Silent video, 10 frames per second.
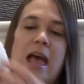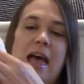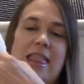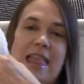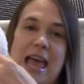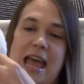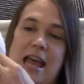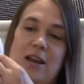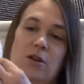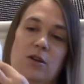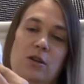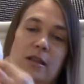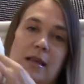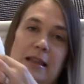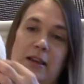And then
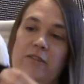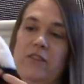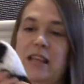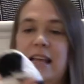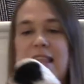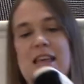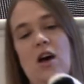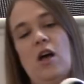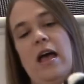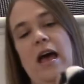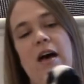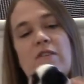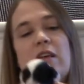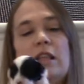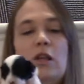that little V like they all
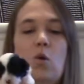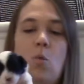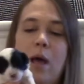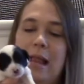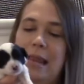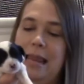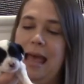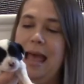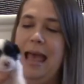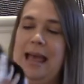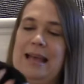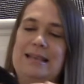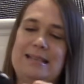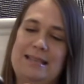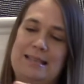have, and little white
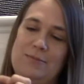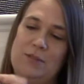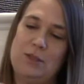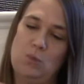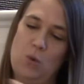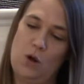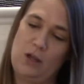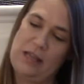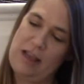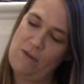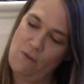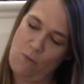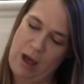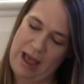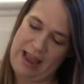legs, and some swirling of
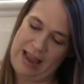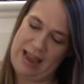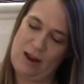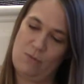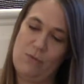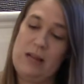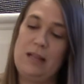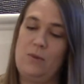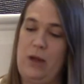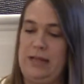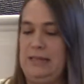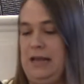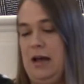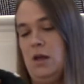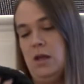white, and a really white
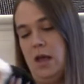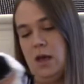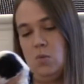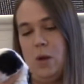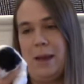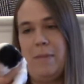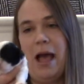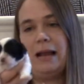tail, and white back